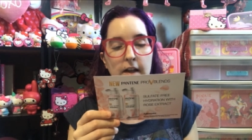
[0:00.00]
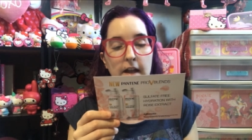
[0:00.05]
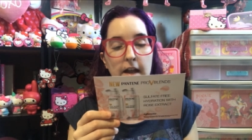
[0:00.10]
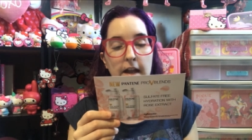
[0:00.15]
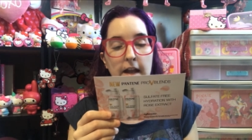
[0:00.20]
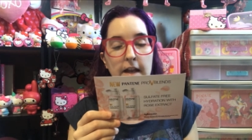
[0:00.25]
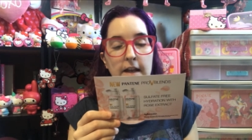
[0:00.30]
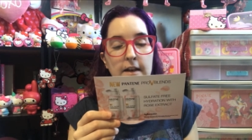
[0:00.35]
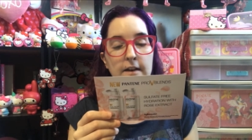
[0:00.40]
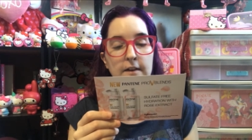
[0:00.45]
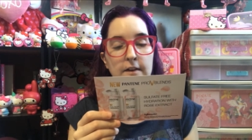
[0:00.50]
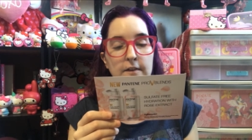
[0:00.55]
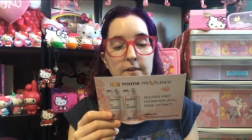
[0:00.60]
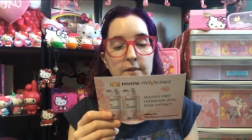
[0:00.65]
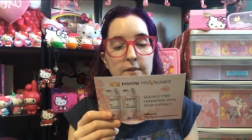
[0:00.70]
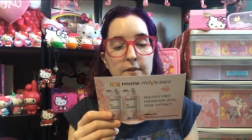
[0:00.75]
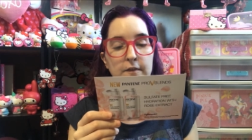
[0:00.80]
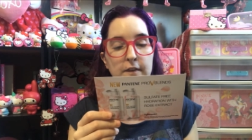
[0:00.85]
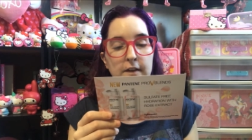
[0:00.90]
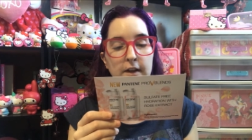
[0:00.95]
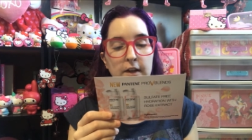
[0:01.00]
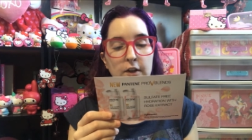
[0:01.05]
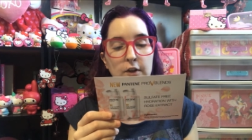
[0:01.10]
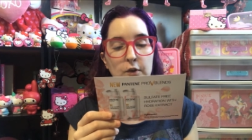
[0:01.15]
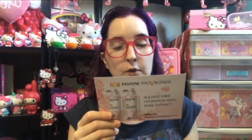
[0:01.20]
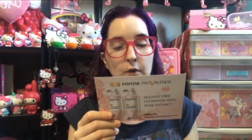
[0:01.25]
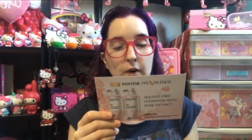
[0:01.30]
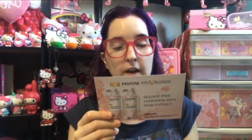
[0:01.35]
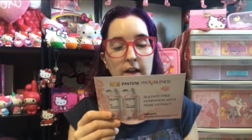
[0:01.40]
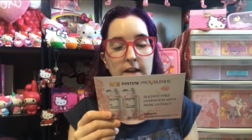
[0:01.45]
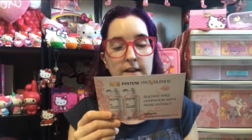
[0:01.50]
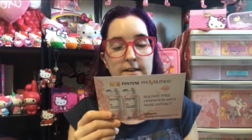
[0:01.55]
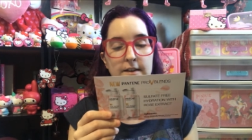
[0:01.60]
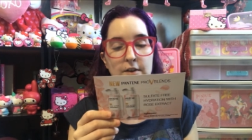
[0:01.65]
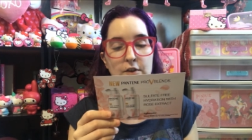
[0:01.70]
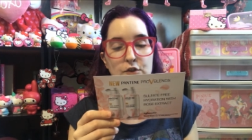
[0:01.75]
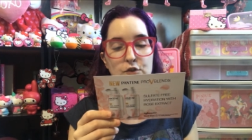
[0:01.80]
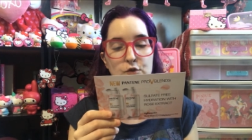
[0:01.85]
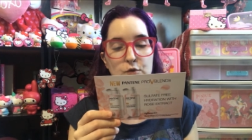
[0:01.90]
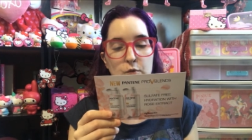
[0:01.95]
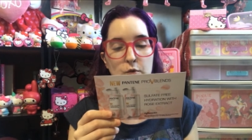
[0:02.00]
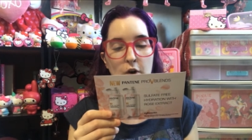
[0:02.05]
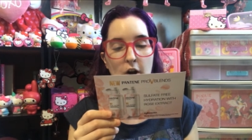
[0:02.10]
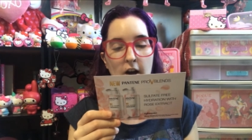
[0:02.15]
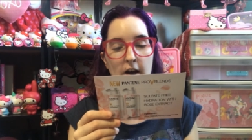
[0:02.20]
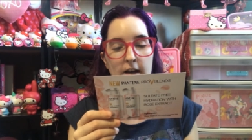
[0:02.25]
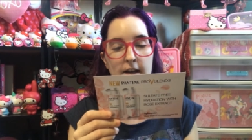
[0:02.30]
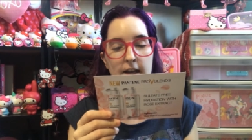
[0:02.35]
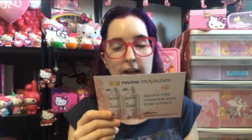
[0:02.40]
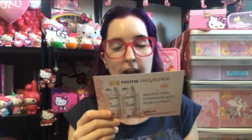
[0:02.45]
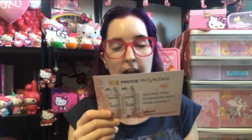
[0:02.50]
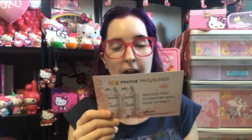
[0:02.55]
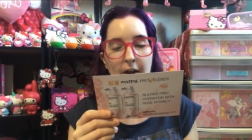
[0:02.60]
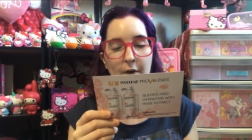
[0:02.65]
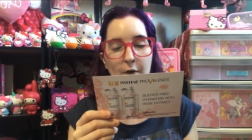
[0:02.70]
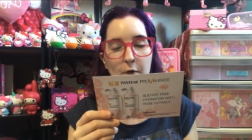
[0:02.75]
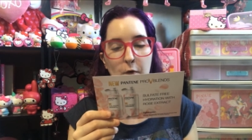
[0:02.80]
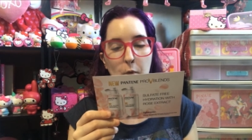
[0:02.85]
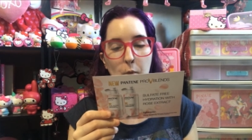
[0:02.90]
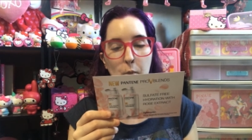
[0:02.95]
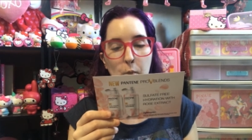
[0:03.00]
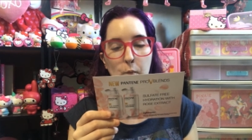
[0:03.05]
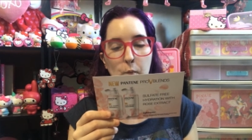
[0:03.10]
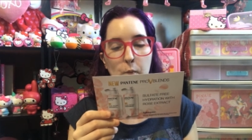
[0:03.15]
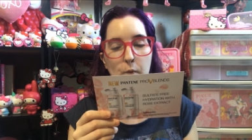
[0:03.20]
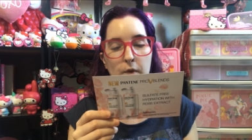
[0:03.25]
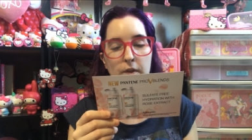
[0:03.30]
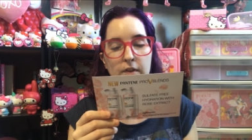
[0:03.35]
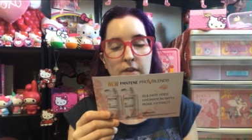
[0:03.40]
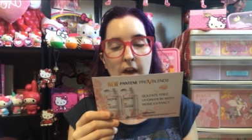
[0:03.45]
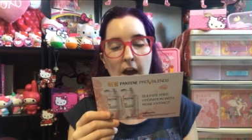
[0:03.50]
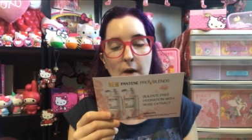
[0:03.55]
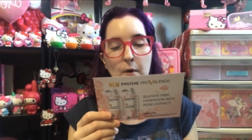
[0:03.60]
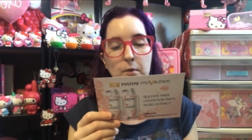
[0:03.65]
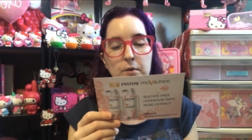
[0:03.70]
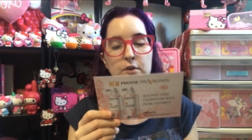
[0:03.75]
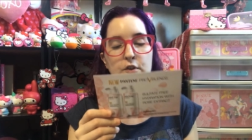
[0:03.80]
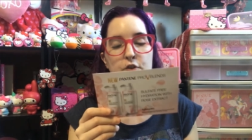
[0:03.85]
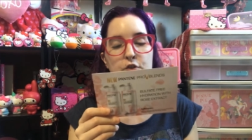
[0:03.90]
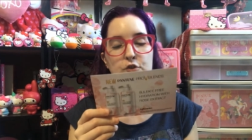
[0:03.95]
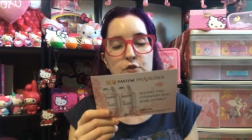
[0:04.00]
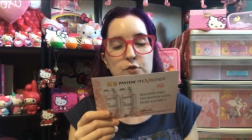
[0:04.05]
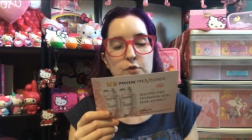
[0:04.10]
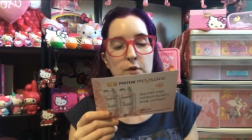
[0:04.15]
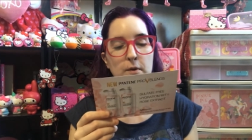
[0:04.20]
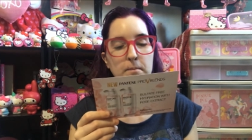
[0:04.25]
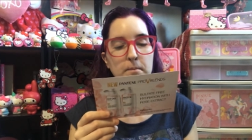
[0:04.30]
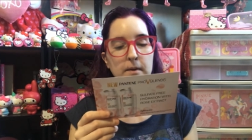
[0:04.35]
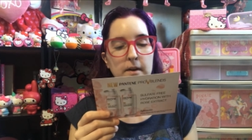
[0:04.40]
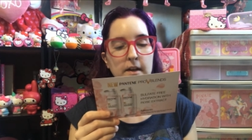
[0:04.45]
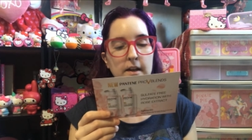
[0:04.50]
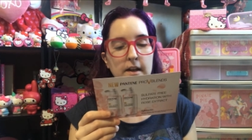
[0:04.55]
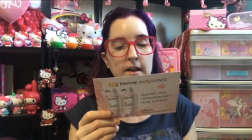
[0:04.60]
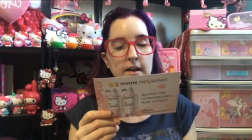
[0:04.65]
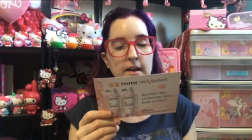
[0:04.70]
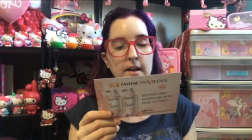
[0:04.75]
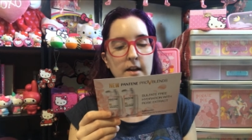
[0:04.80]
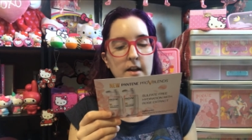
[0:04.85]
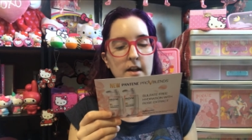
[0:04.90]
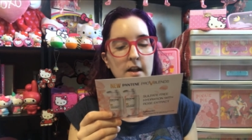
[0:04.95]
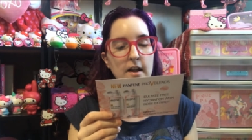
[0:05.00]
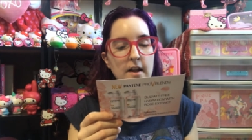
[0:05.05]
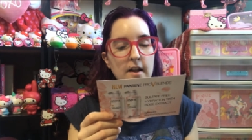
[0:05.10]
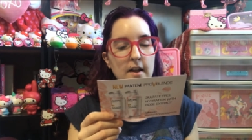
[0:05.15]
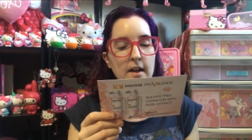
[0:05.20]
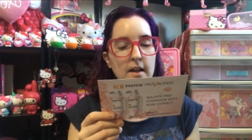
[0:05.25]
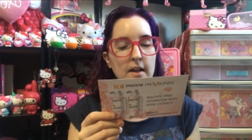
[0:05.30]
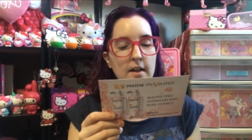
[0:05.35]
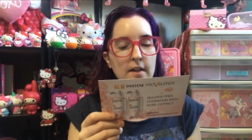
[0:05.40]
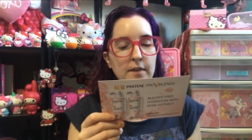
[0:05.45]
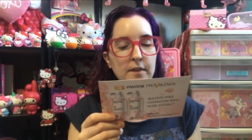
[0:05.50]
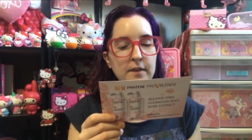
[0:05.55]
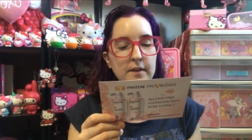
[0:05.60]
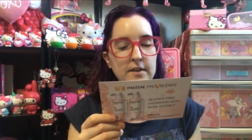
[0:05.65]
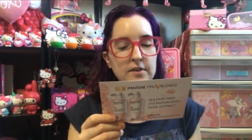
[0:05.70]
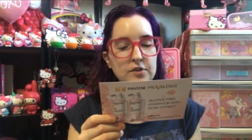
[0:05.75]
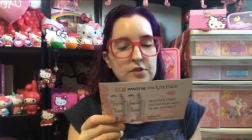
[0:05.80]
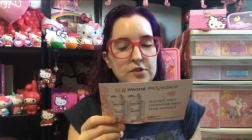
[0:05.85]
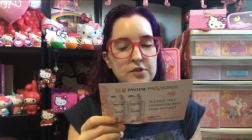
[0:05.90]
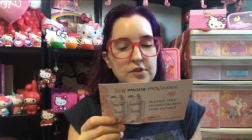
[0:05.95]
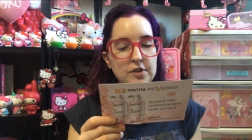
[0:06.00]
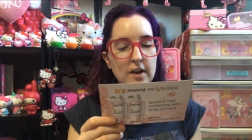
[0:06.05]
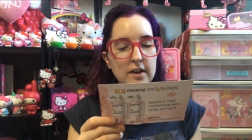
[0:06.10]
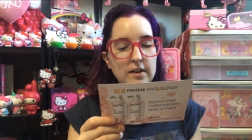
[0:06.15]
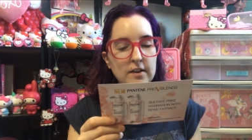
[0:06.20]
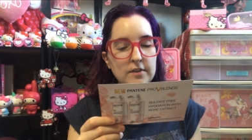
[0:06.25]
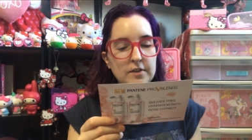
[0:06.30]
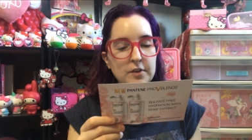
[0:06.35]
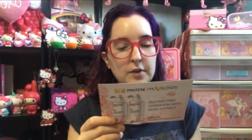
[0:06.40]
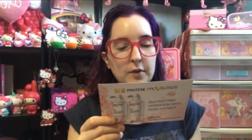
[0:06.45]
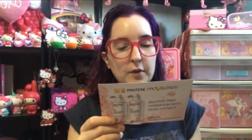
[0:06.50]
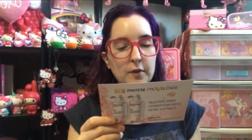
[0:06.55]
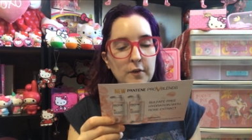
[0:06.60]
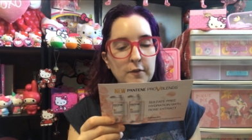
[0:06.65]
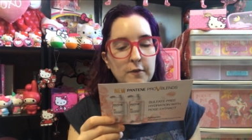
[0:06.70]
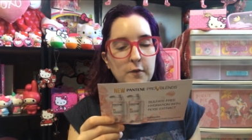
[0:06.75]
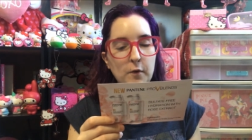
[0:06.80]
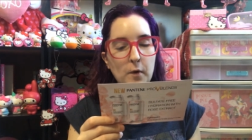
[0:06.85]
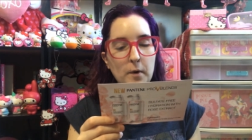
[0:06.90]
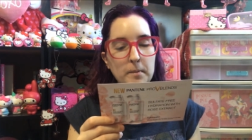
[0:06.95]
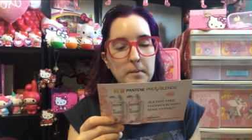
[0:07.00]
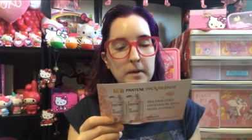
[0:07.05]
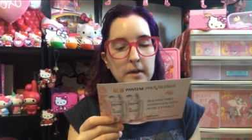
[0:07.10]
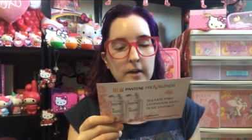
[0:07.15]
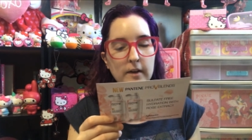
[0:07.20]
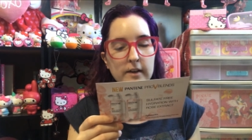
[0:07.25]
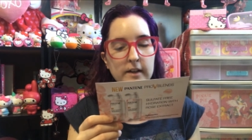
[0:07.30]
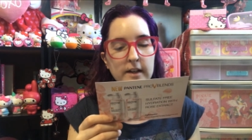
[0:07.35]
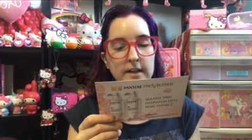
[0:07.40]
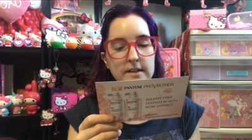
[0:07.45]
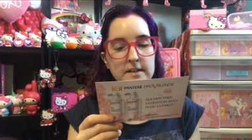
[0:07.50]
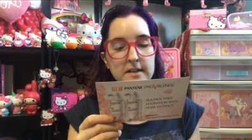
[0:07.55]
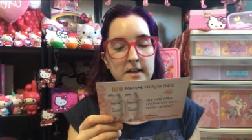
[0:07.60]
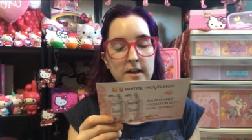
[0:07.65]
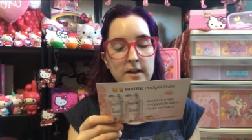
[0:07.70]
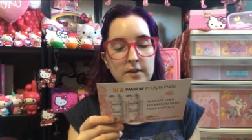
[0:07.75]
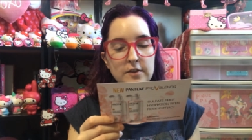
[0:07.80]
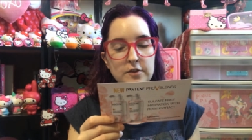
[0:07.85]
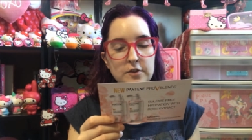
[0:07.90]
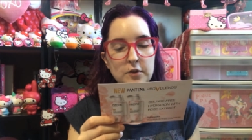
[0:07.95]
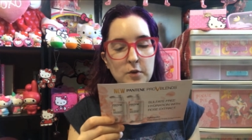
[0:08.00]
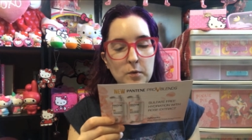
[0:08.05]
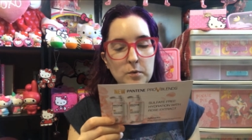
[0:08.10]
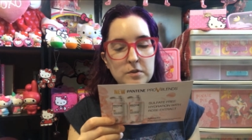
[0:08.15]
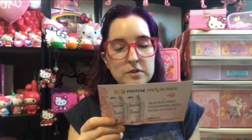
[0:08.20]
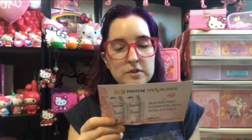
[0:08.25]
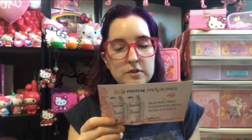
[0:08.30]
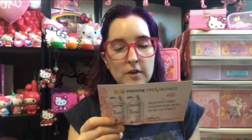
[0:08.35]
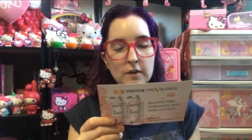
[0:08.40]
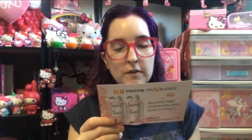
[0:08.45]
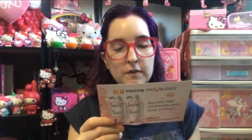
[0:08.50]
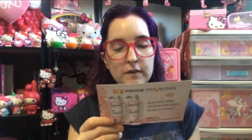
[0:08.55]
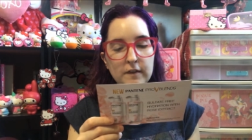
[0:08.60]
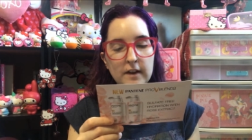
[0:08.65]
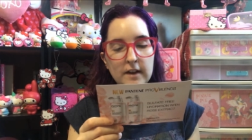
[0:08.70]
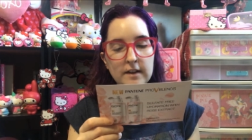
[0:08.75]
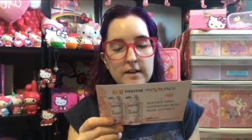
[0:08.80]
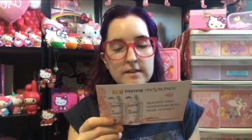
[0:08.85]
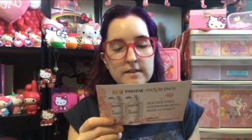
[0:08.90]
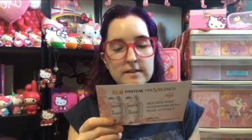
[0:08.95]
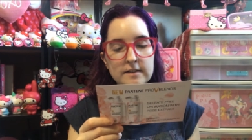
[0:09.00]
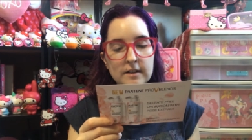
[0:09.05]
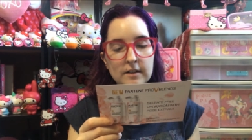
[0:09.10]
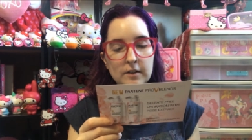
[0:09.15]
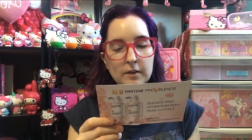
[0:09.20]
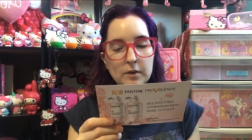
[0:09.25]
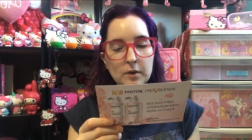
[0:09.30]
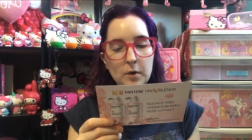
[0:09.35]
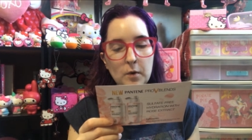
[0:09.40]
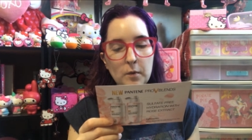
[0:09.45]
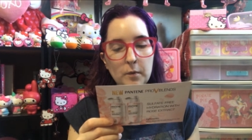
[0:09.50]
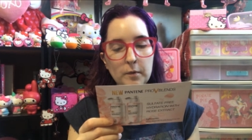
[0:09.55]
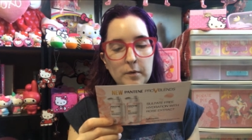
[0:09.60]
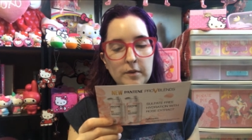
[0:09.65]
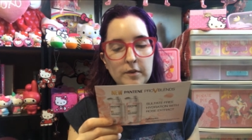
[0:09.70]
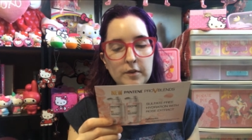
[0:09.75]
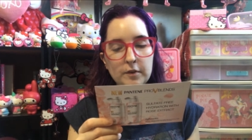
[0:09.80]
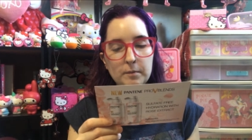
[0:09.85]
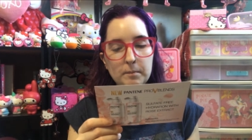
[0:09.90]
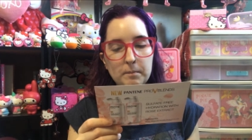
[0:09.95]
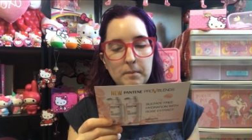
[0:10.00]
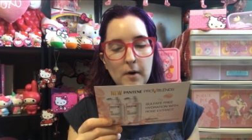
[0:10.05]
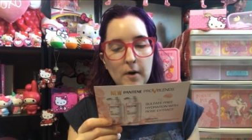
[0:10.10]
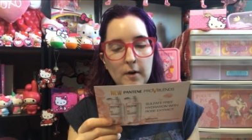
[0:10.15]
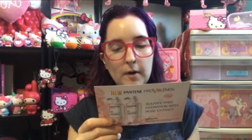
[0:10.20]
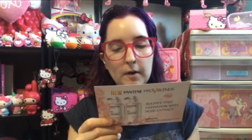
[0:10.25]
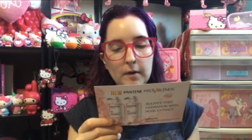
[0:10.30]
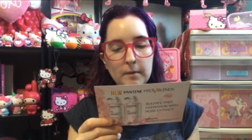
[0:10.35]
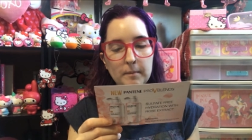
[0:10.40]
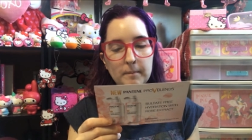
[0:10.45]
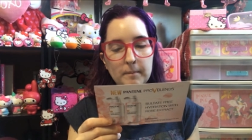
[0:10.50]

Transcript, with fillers: invigorate dry hair without stripping it. This gentle formula contains no sulfates, silicones, par